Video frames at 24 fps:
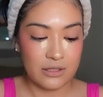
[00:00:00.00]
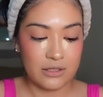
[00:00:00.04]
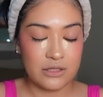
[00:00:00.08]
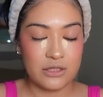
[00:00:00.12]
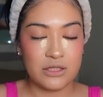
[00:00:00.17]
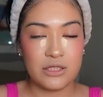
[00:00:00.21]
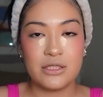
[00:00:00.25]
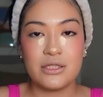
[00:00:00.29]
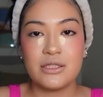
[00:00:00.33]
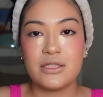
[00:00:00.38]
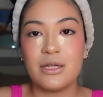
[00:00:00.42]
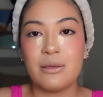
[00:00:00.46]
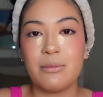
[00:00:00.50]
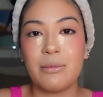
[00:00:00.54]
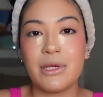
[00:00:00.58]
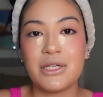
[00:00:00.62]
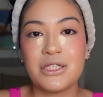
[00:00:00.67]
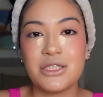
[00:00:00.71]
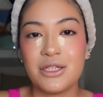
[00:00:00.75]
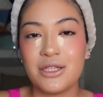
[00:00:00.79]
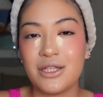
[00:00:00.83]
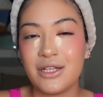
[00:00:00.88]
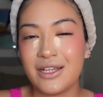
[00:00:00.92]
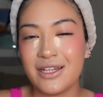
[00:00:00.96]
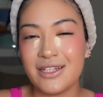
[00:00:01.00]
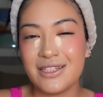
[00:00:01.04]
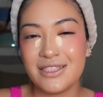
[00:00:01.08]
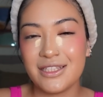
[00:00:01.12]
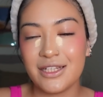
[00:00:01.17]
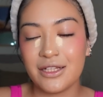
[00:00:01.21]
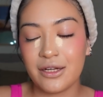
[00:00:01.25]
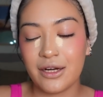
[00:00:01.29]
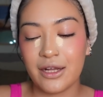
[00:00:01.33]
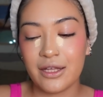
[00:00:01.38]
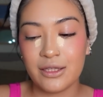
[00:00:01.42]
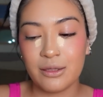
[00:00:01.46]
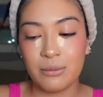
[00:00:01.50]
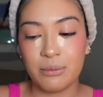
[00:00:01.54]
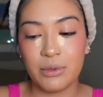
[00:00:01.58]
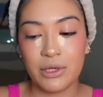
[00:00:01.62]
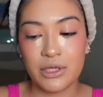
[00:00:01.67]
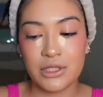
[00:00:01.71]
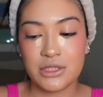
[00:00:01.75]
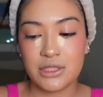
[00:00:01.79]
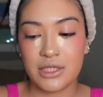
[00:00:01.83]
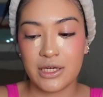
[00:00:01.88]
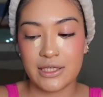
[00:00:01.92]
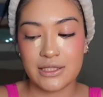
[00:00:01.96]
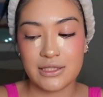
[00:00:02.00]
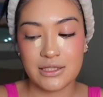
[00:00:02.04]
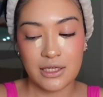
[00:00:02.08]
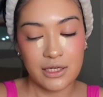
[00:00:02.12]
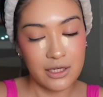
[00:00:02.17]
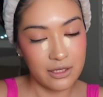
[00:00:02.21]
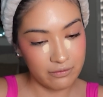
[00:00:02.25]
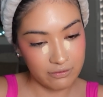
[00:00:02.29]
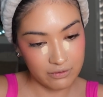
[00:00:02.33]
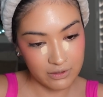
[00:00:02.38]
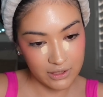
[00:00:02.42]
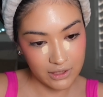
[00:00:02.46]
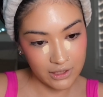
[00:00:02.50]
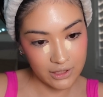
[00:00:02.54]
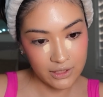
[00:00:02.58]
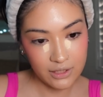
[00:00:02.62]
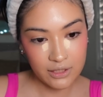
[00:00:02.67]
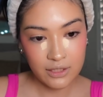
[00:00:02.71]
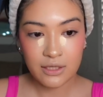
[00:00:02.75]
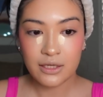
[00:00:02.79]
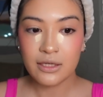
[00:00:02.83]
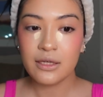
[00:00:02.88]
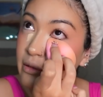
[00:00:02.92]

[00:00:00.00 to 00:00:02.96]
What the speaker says: just to mesh in the concealer and the blush nice and evenly.